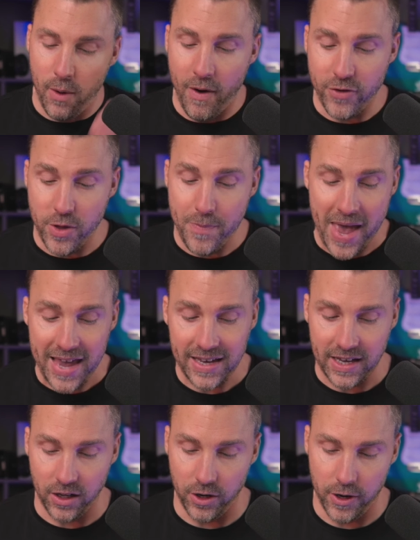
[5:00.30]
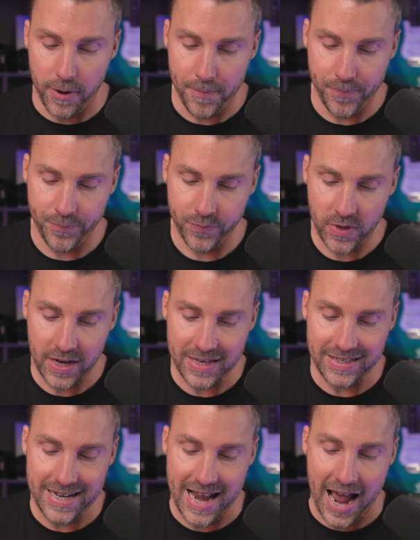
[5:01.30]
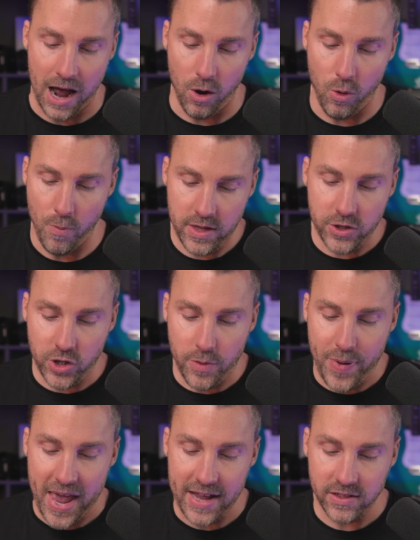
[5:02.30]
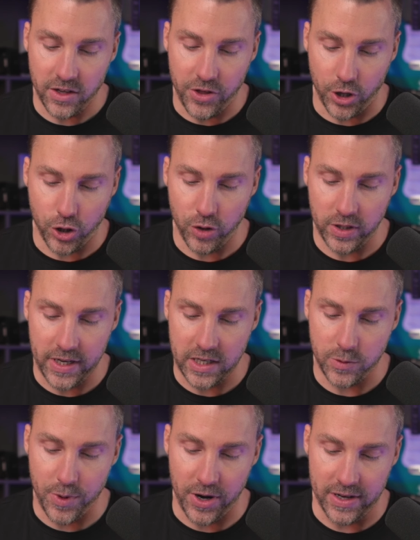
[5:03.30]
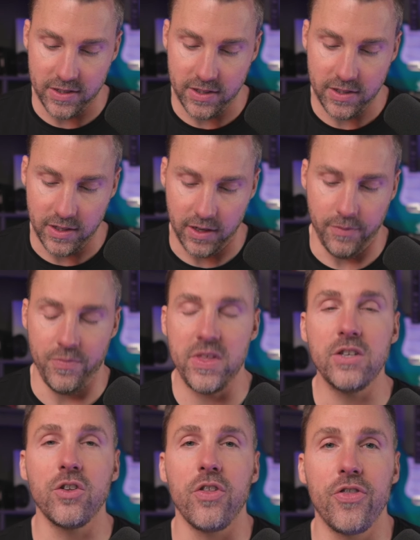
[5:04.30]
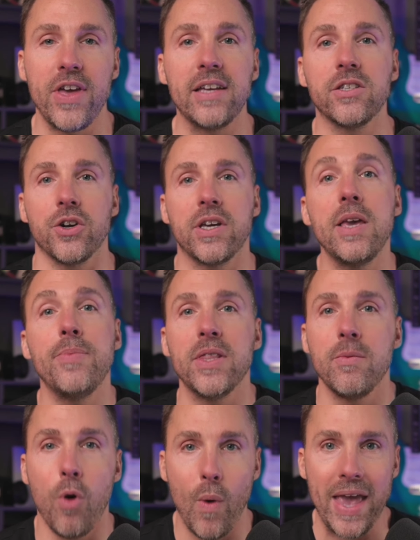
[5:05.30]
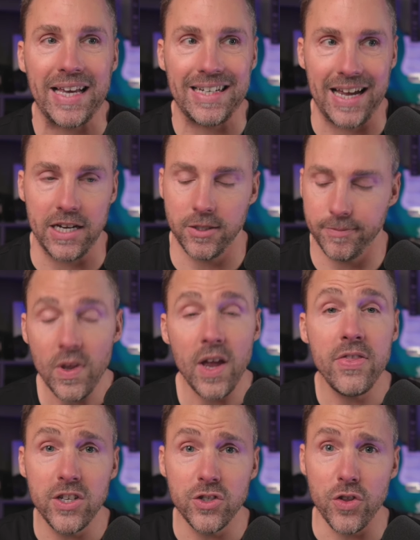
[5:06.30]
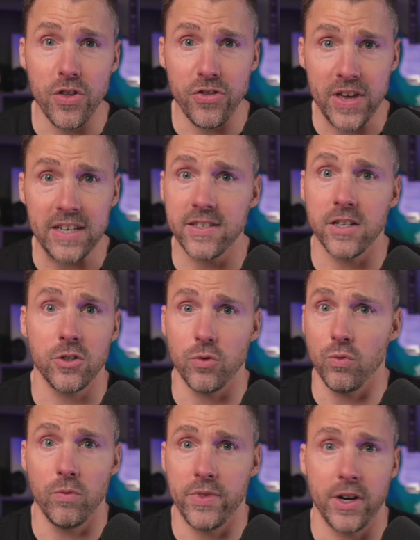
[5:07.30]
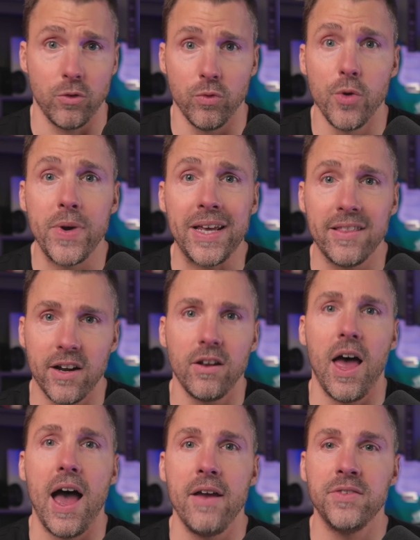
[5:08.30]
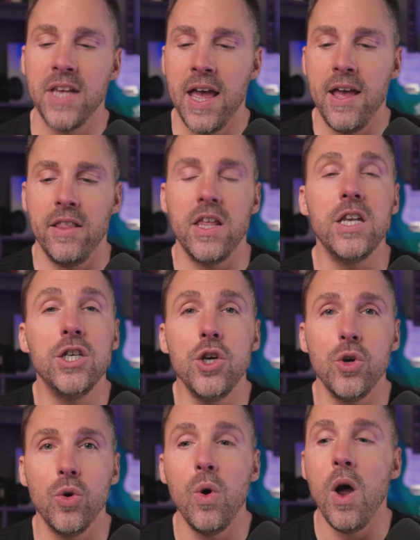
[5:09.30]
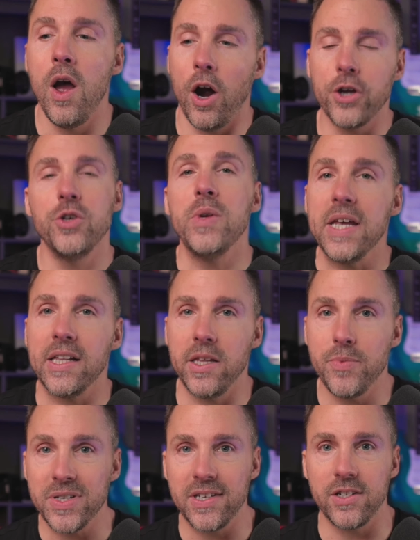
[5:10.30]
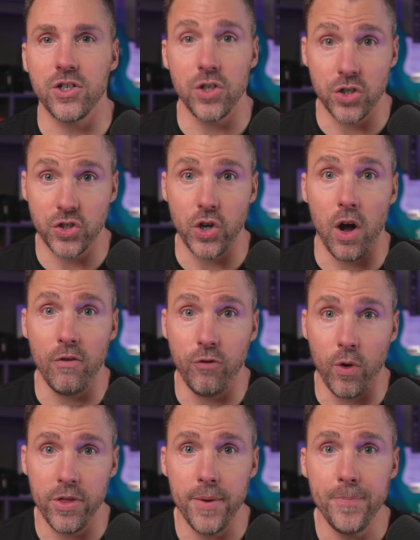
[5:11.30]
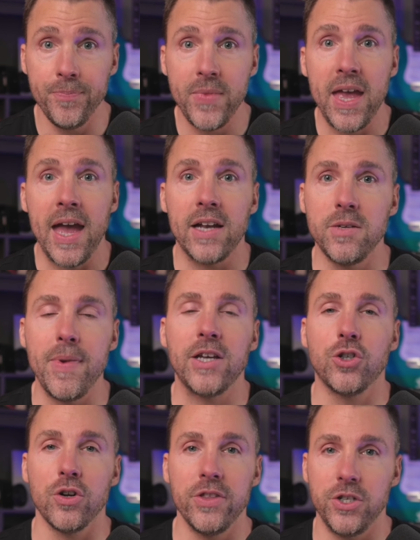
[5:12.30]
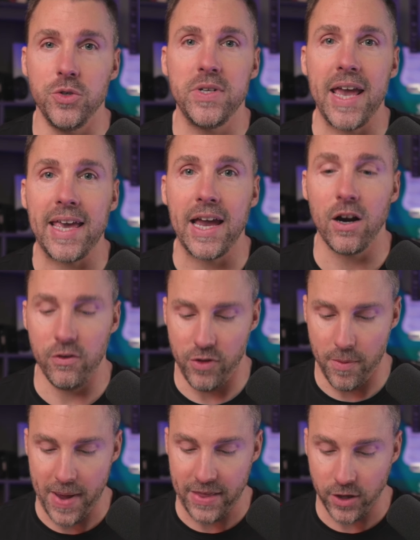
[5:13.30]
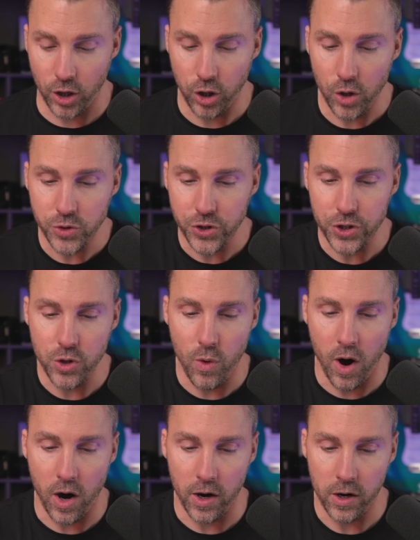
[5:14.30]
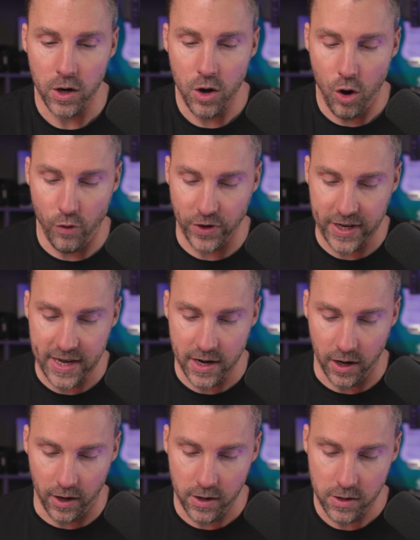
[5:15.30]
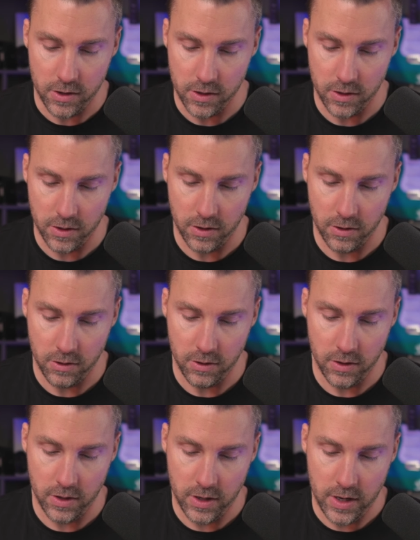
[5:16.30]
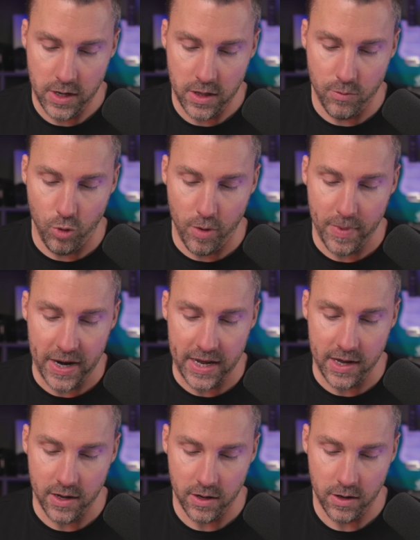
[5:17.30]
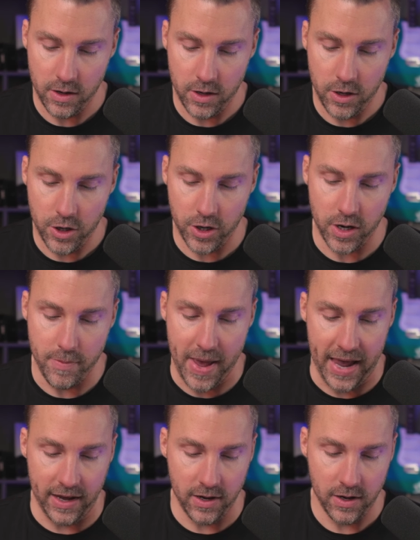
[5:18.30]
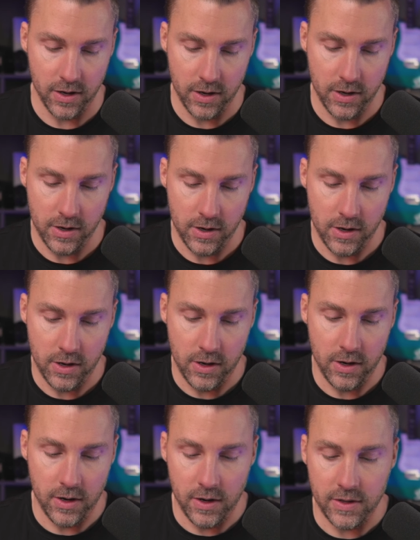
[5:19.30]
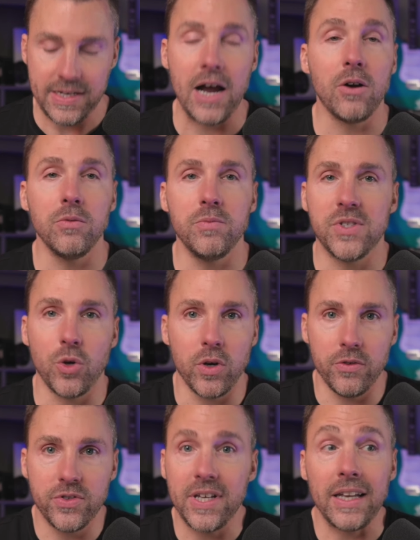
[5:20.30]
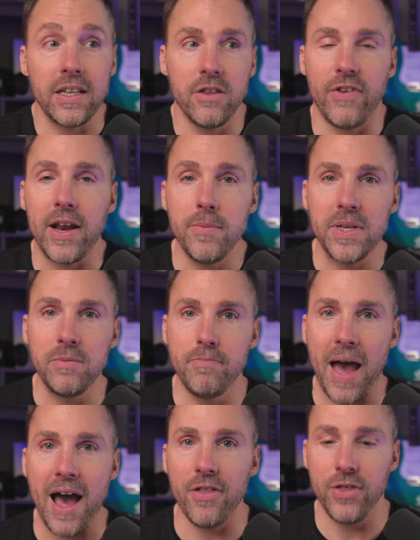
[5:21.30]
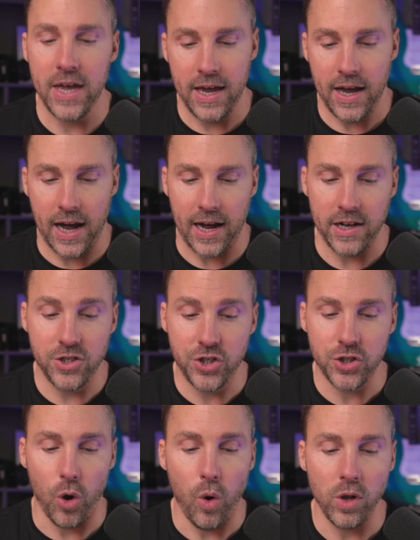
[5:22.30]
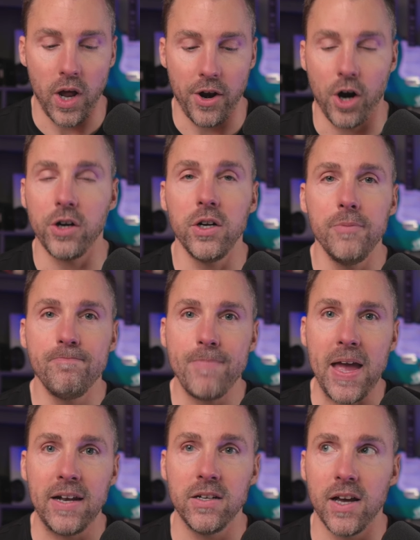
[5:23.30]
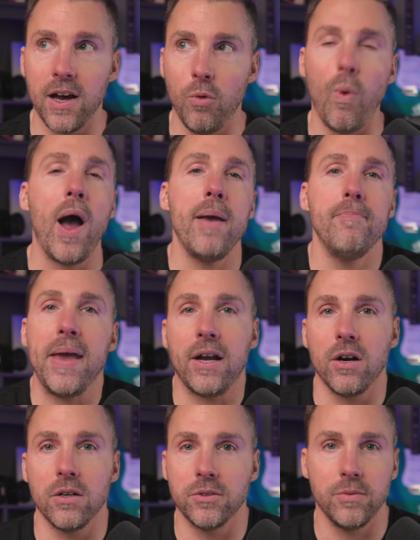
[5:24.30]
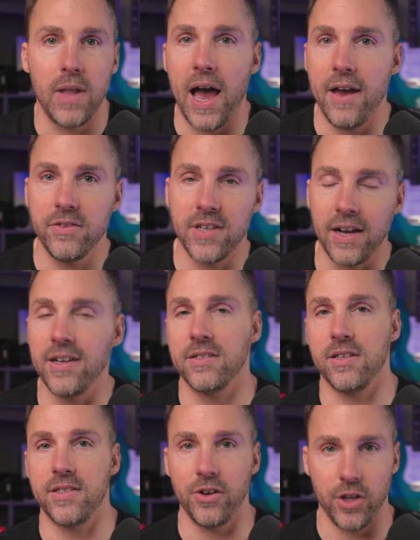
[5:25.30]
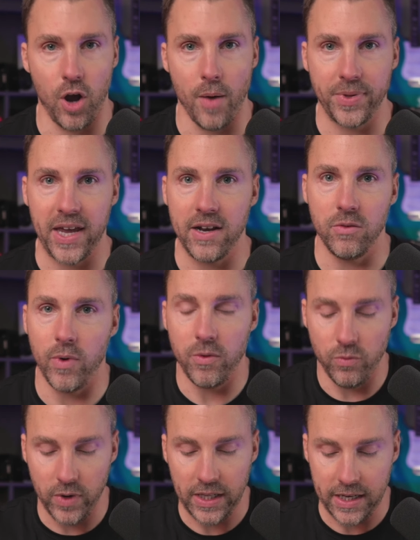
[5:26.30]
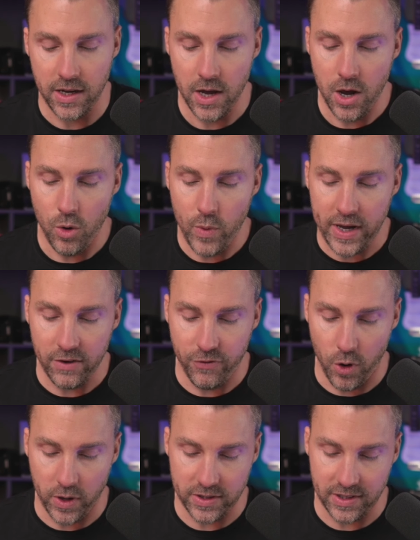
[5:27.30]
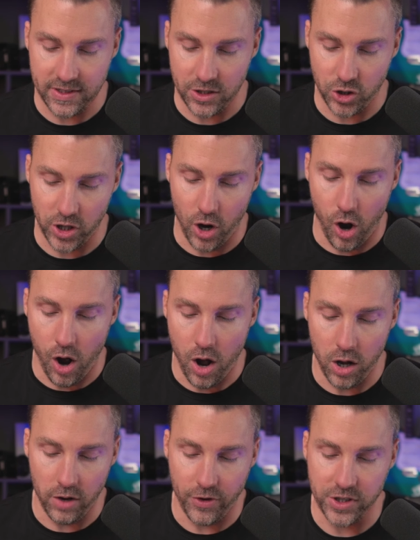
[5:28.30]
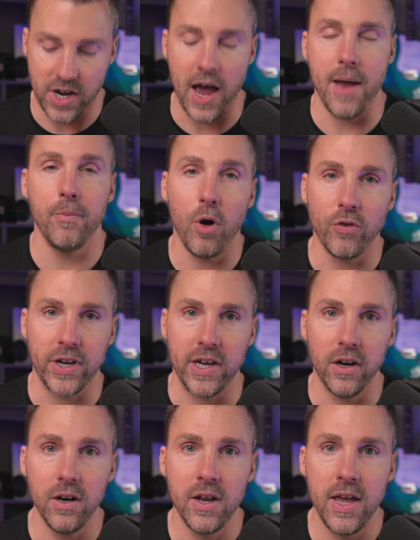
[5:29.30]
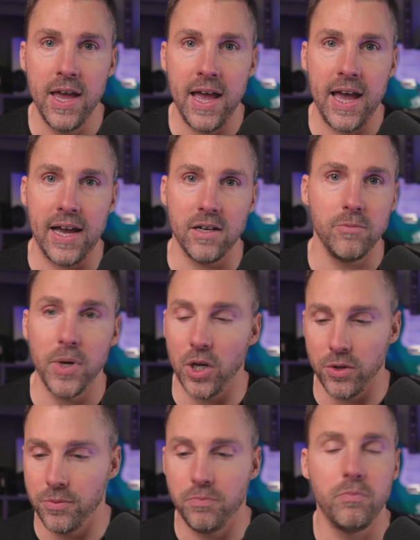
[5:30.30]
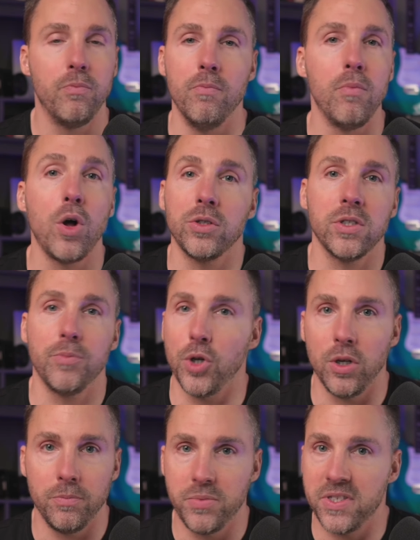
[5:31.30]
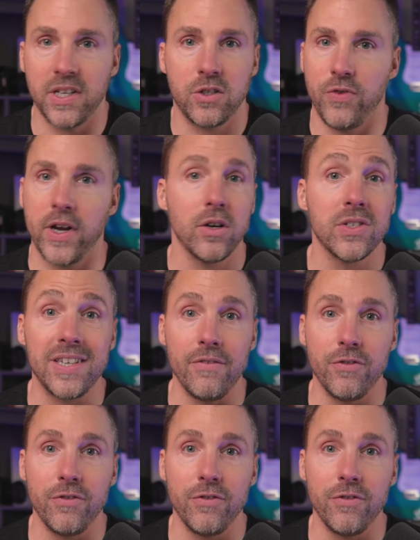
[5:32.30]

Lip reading: However, the painkiller is now. These are the pains that they're currently experiencing. These are the things that are keeping them awake at night. These are the things that are ruining their lives that you are uniquely positioned to solve for them and to make sure that you take care of them. And the closer you are over here, the more money you're going to make. Down sort of selling the vitamin path, it's just a whole lot harder. And why make our lives unnecessarily complicated when really we can focus essentially all of our time over here and build multiple six-figure,